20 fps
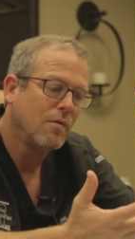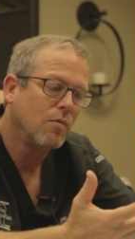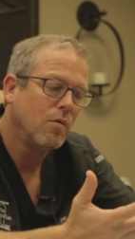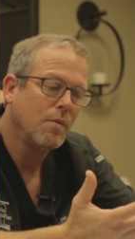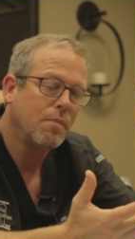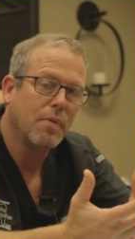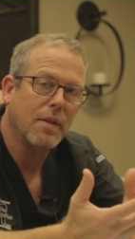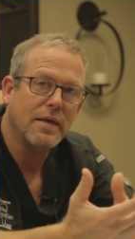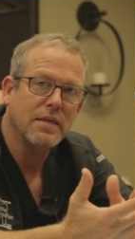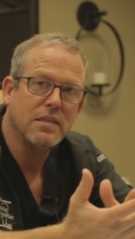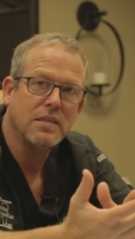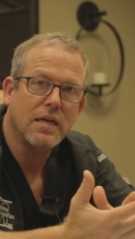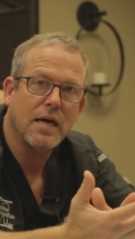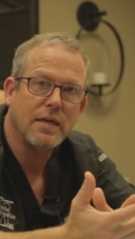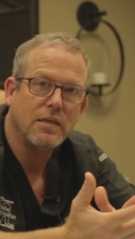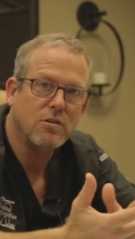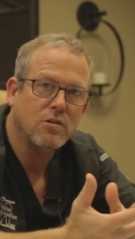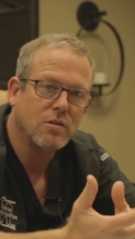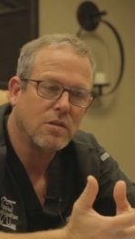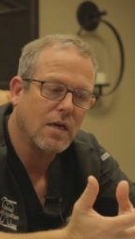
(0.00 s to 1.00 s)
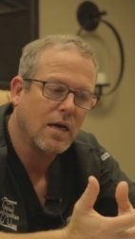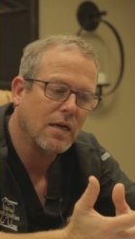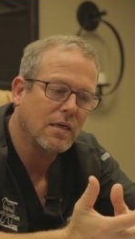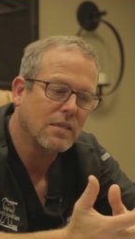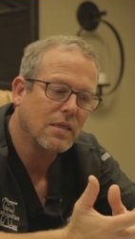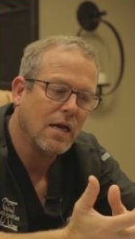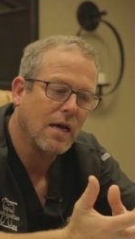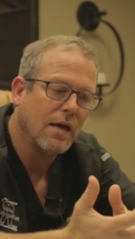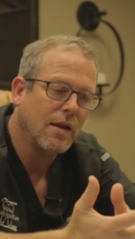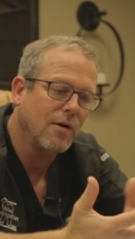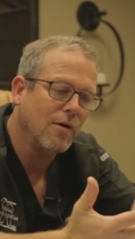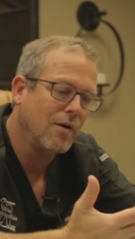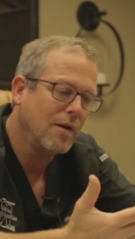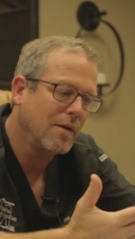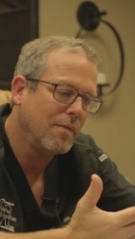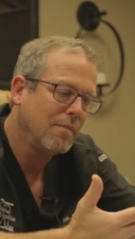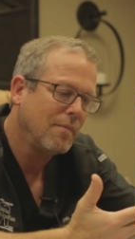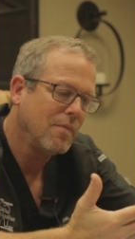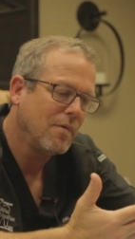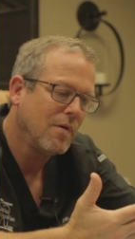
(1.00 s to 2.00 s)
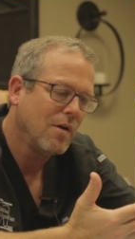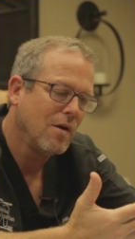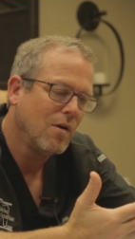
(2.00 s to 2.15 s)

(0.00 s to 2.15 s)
We placed nitrous oxide on him.